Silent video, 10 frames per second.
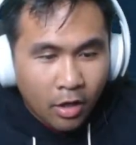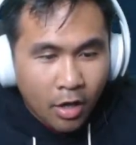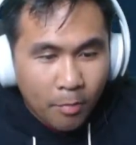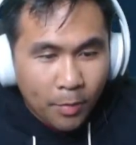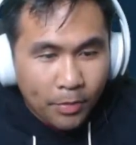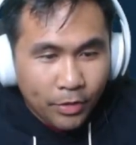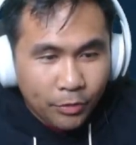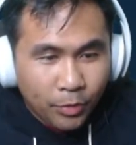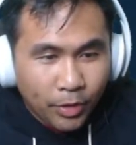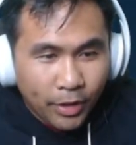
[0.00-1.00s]
I'm opening this
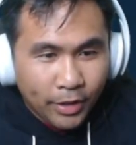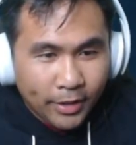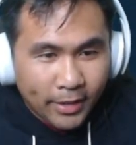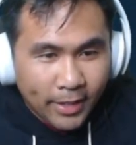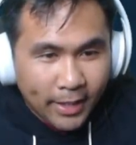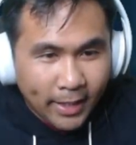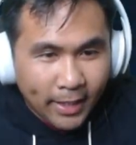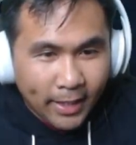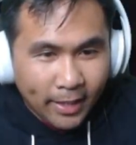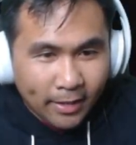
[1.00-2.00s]
door.
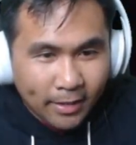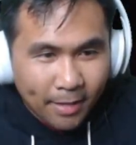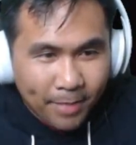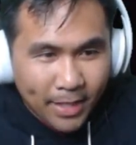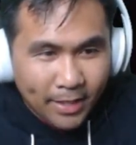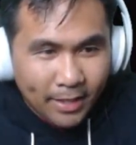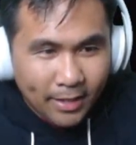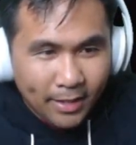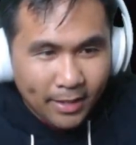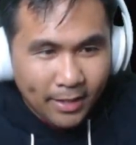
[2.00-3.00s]
Yeah, I made
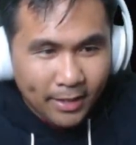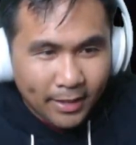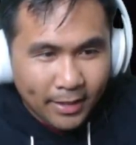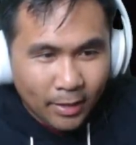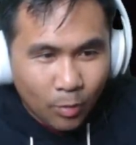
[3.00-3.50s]
it.